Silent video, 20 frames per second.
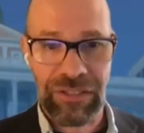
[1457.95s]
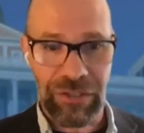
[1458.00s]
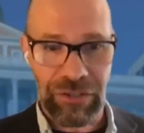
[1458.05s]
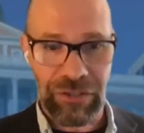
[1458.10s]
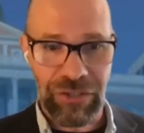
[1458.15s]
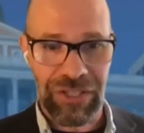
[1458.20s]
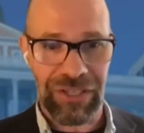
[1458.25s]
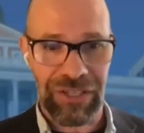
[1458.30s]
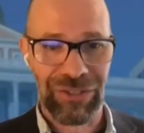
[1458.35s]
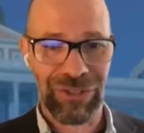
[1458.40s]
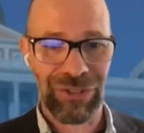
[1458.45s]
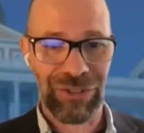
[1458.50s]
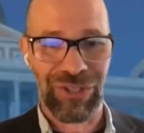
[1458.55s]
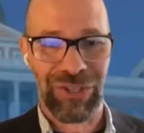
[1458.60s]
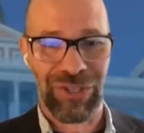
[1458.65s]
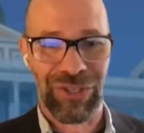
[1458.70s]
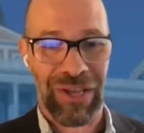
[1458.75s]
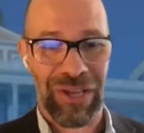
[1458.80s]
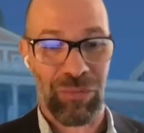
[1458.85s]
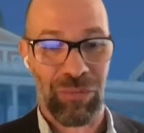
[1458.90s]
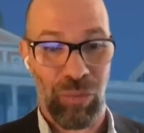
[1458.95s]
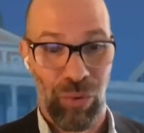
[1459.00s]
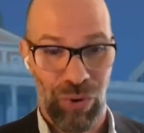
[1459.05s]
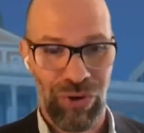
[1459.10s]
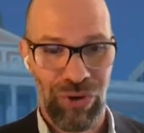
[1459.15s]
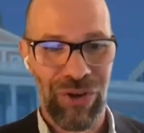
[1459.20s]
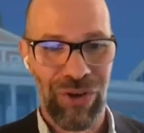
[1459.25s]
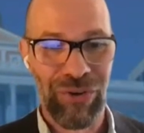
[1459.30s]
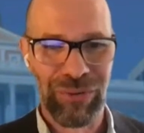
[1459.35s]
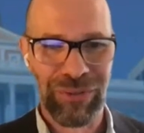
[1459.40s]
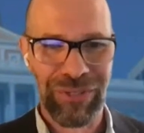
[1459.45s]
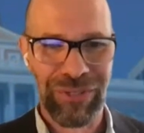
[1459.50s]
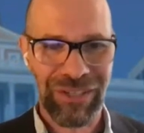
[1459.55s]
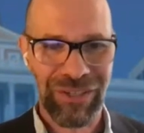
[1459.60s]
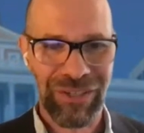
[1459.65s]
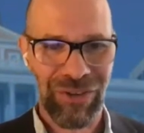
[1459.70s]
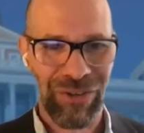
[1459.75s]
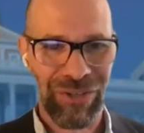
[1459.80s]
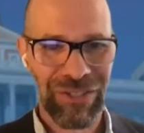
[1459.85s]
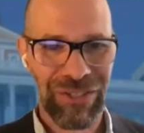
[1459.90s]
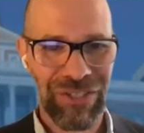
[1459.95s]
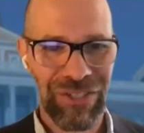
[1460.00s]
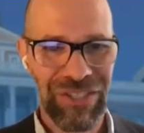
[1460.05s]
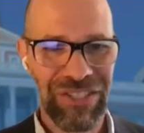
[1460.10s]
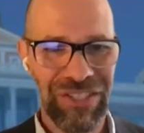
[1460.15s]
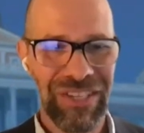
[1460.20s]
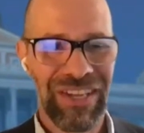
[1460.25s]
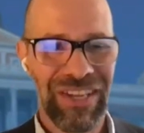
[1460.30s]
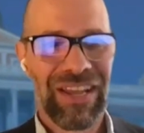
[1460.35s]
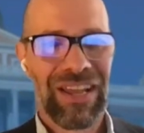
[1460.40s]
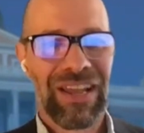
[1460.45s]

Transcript: their skills and work on new technologies.